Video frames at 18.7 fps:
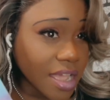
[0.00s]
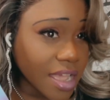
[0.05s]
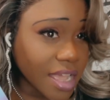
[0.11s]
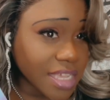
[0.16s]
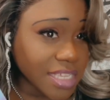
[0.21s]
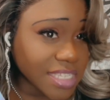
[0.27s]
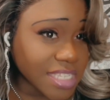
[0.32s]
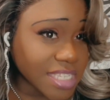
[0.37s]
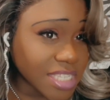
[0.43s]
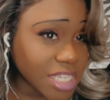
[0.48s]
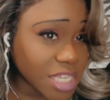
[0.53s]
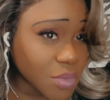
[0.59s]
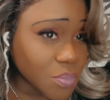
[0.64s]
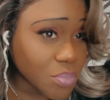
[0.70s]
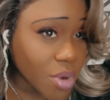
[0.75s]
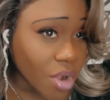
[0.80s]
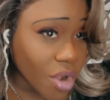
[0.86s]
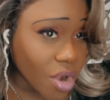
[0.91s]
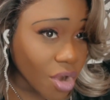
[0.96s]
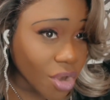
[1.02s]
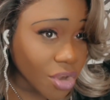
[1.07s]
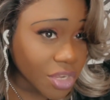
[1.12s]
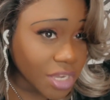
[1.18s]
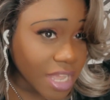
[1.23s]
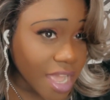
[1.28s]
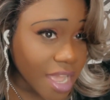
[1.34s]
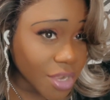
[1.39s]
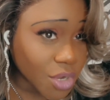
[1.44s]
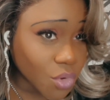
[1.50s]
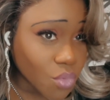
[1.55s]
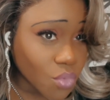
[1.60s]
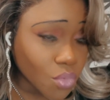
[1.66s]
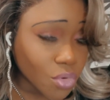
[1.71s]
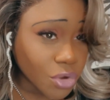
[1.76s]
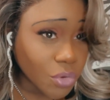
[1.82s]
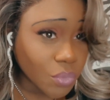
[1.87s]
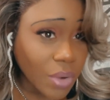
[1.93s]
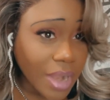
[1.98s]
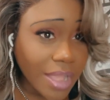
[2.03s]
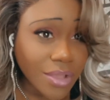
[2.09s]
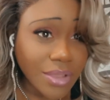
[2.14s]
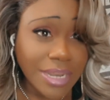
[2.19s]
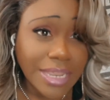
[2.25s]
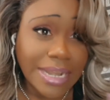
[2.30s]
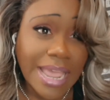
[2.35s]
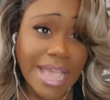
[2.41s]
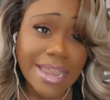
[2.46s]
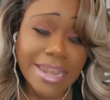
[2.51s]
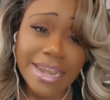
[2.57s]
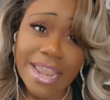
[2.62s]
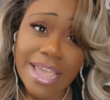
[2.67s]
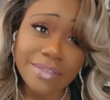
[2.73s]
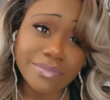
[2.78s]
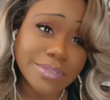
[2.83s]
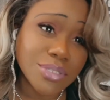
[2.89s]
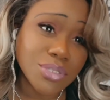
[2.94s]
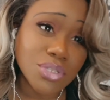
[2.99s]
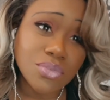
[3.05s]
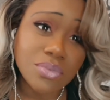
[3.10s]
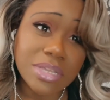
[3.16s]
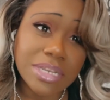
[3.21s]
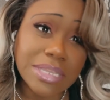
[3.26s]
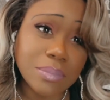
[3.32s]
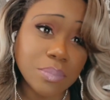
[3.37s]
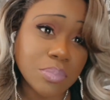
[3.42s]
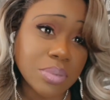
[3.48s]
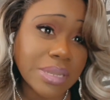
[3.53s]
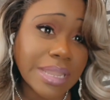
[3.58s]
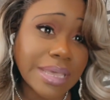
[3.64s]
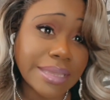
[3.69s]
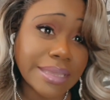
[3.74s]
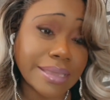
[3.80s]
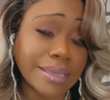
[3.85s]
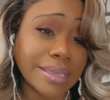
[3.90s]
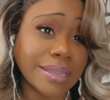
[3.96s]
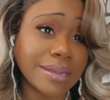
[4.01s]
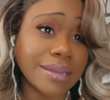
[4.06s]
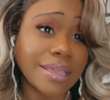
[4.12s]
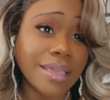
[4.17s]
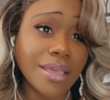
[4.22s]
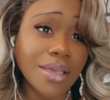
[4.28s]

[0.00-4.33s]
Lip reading: C part kind of going around, and I didn't have to do any plucking.